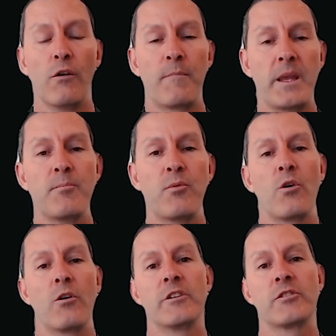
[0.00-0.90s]
of people
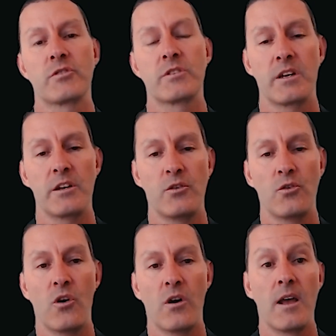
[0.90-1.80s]
who are interested in
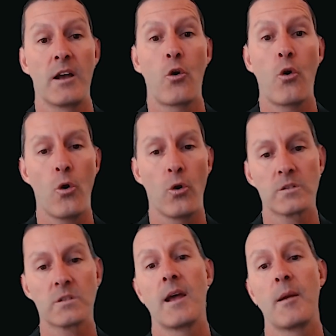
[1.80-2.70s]
your
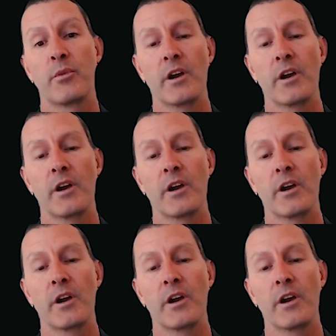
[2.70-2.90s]
cause,